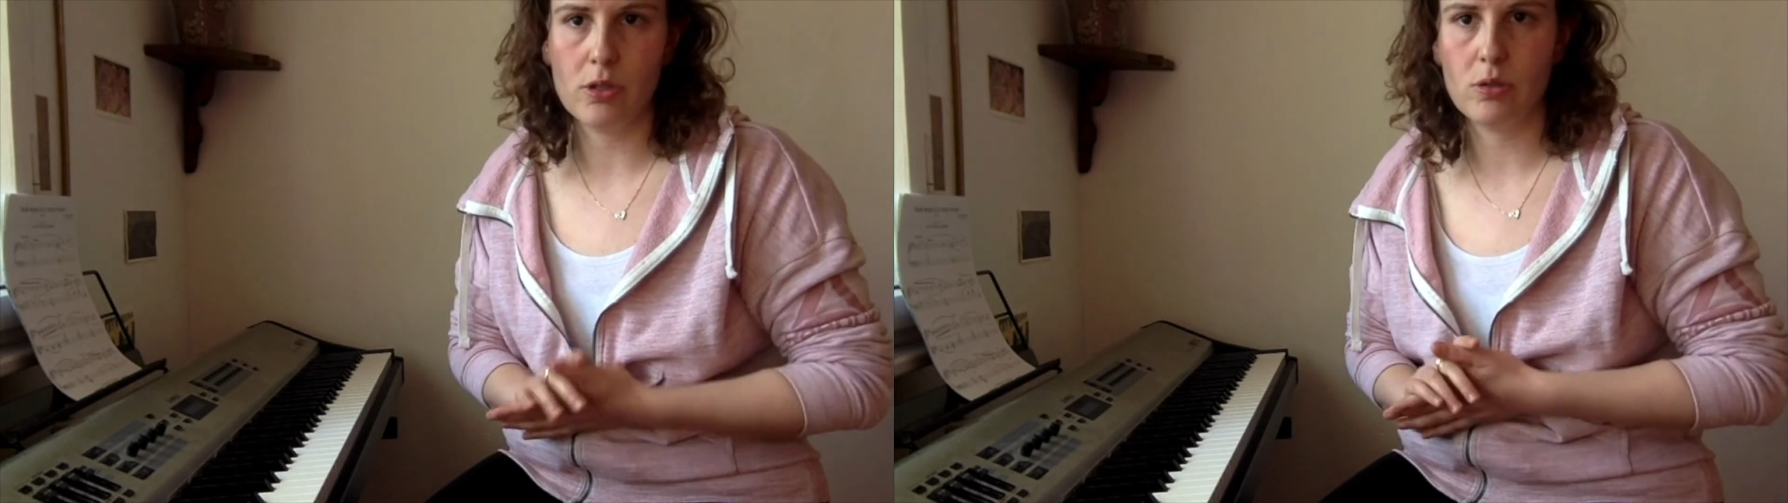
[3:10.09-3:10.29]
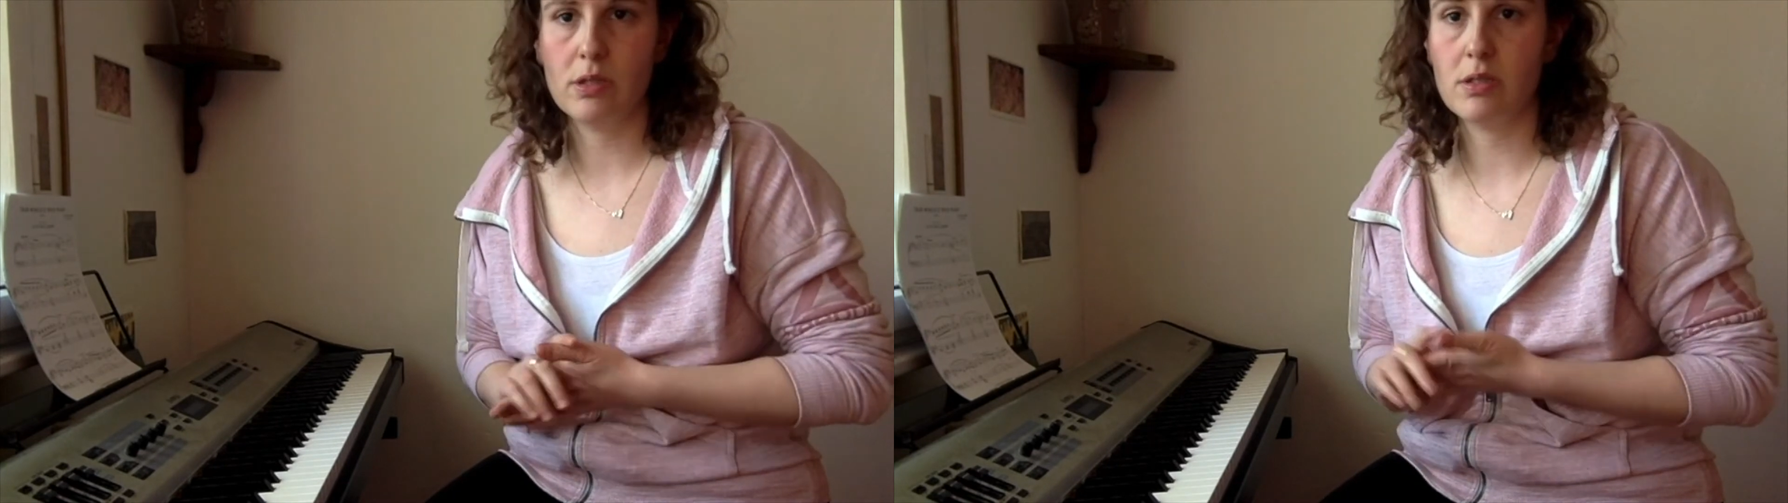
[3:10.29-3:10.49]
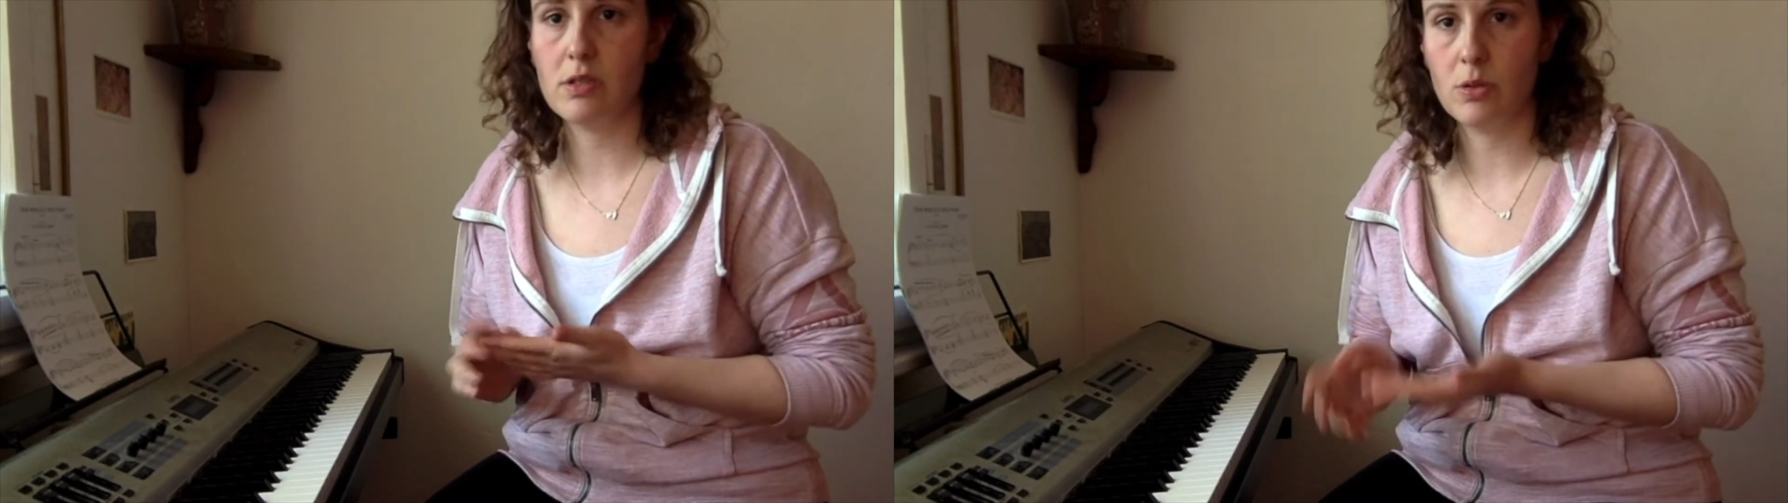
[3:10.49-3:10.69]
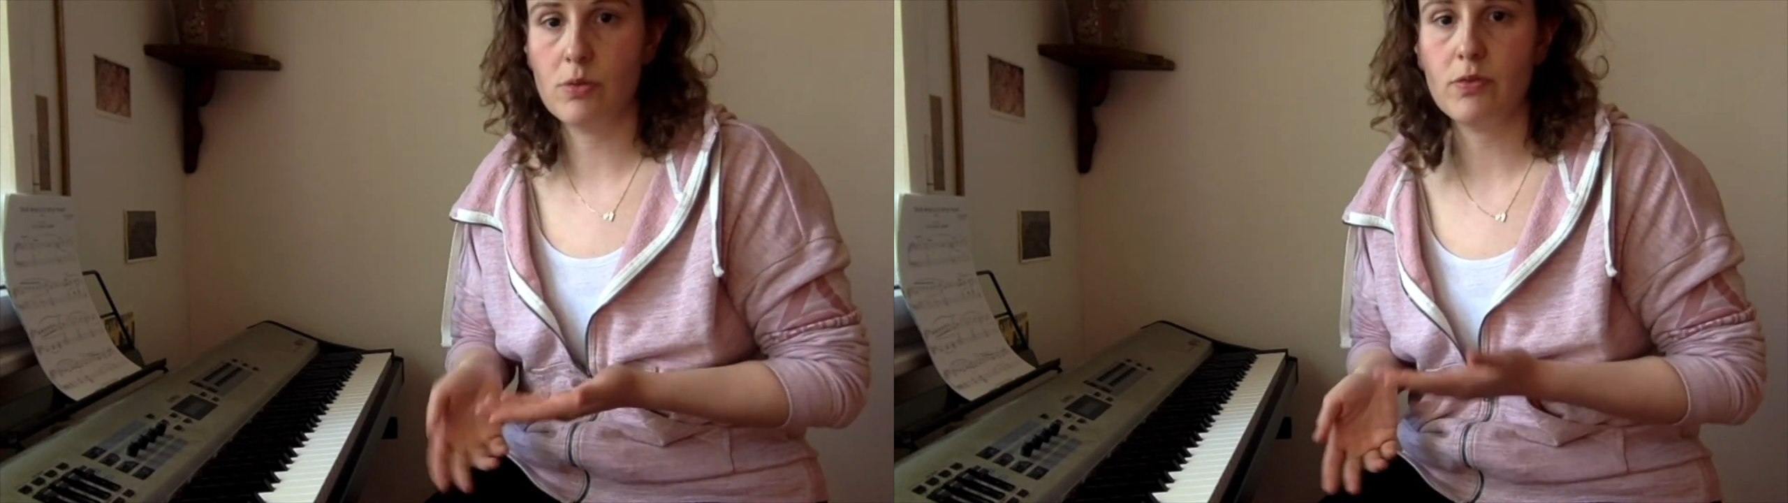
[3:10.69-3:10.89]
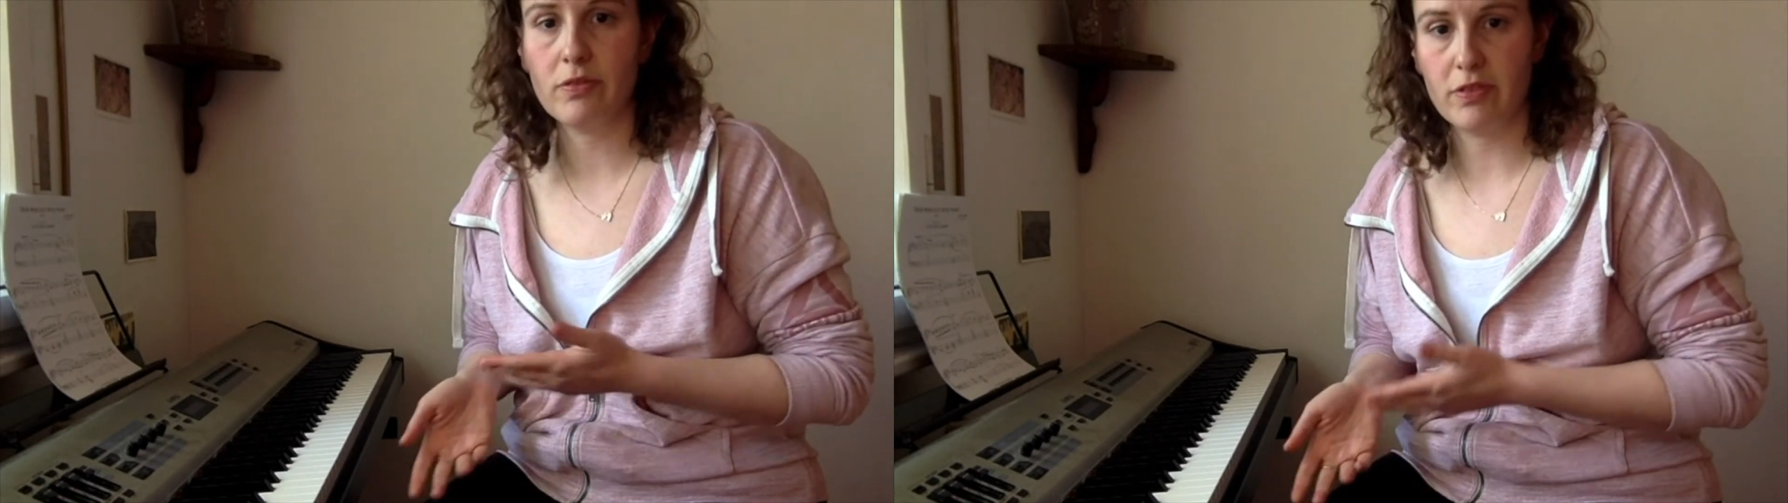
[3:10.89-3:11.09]
so this is
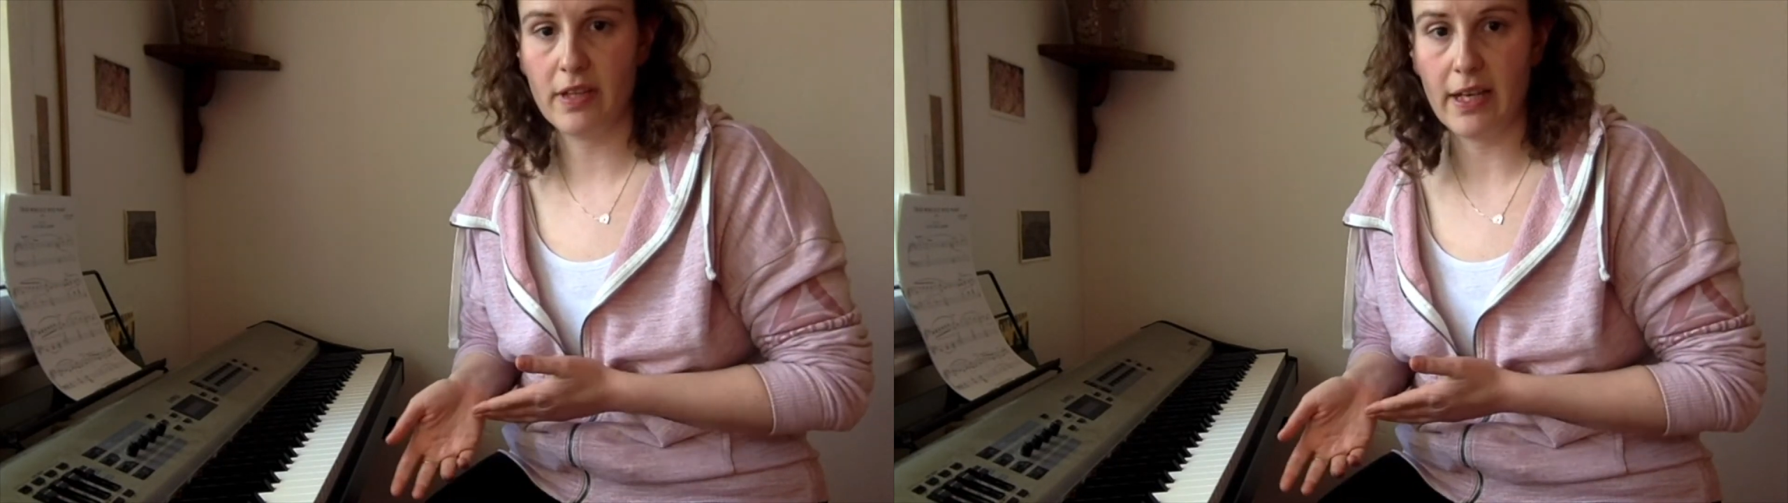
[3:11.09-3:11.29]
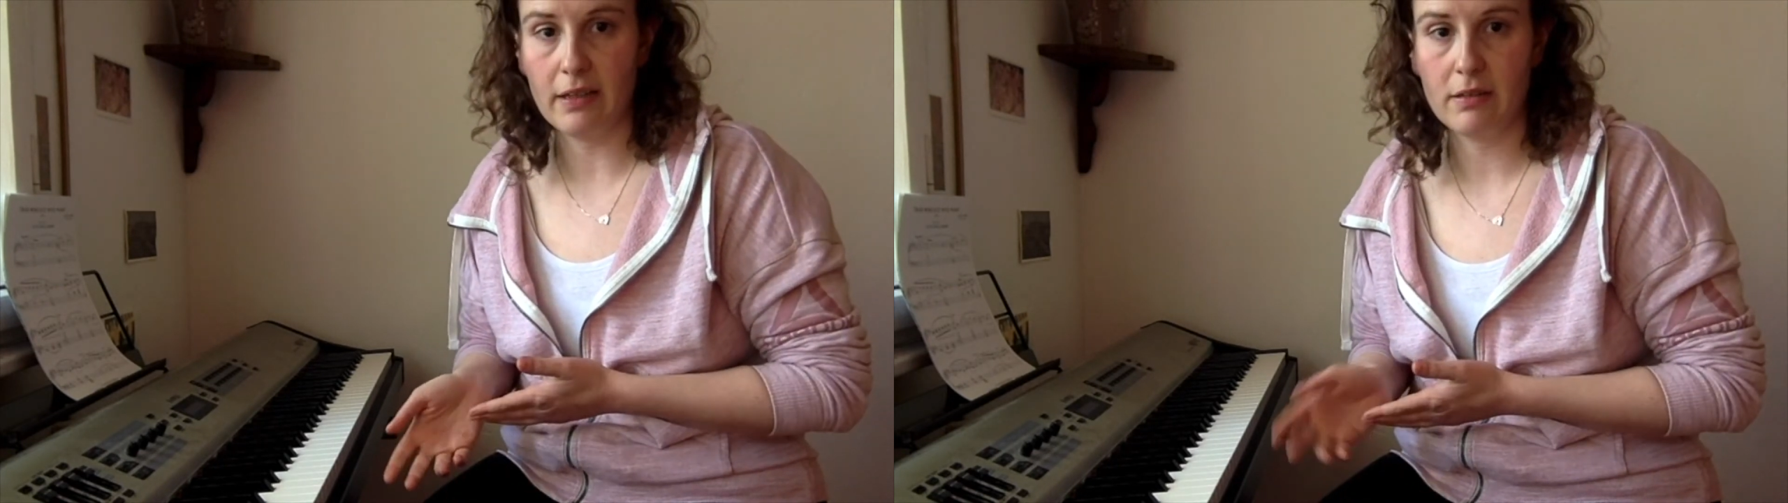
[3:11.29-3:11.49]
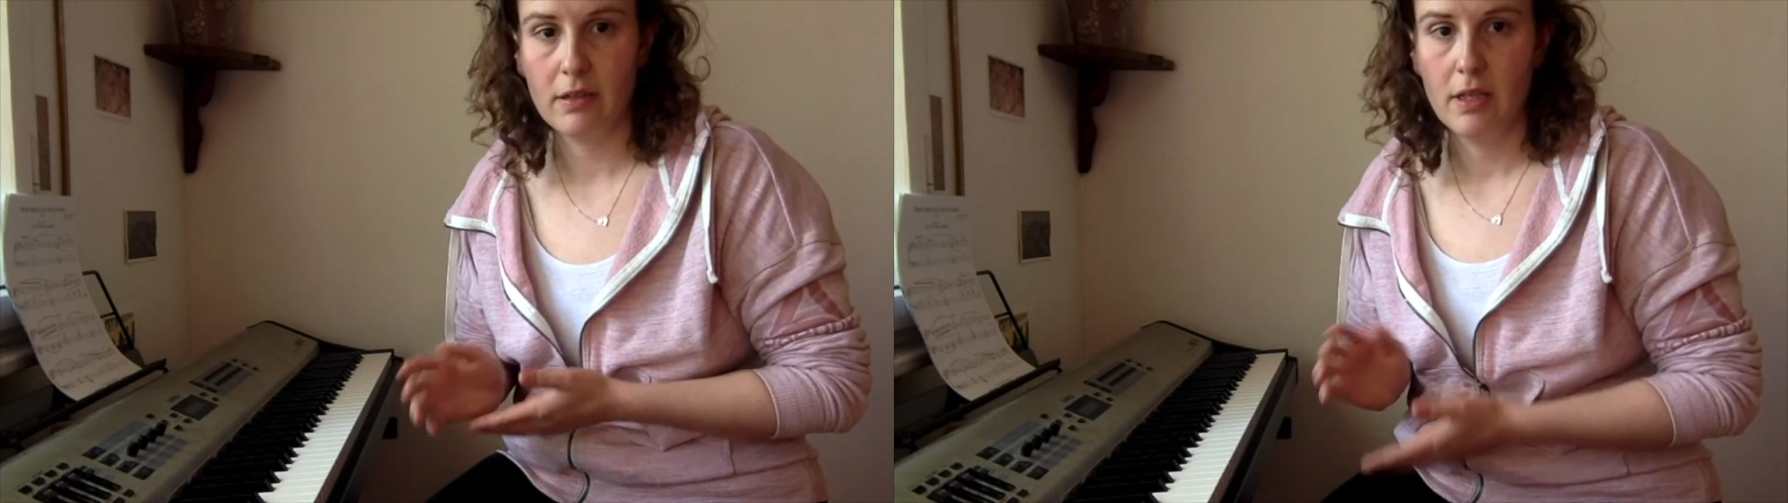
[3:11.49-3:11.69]
useful for that.